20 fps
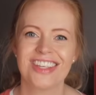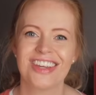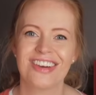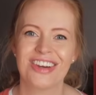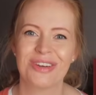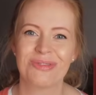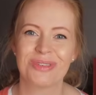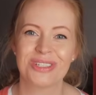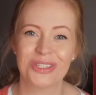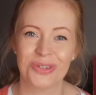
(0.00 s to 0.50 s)

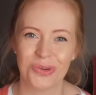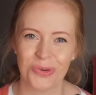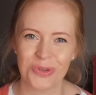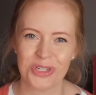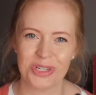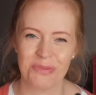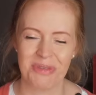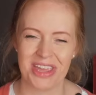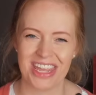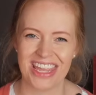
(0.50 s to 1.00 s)
theory was taught
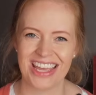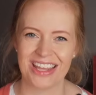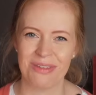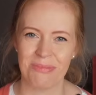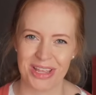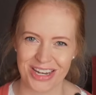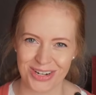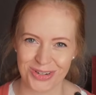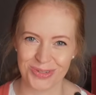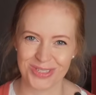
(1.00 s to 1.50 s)
to me in
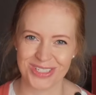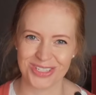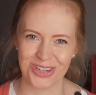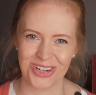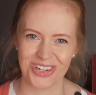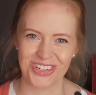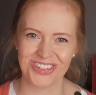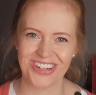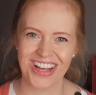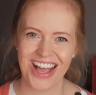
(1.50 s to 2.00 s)
medical
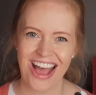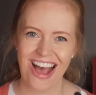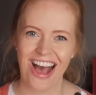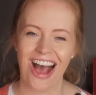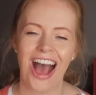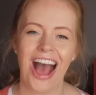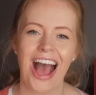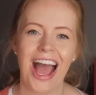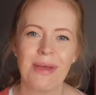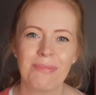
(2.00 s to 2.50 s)
school,
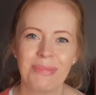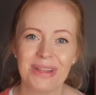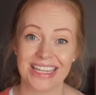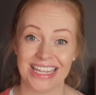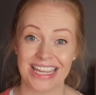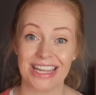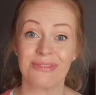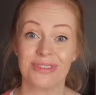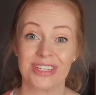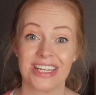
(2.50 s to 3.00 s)
I
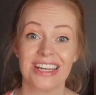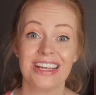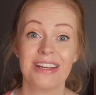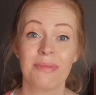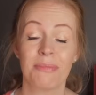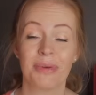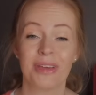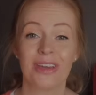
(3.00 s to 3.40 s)
believed it